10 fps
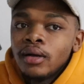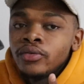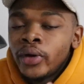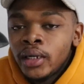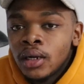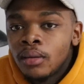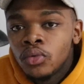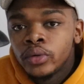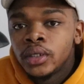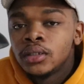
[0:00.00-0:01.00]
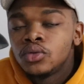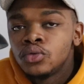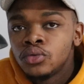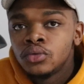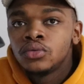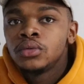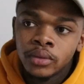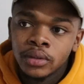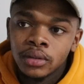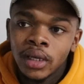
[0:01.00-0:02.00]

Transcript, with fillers: right now I'm looking into well,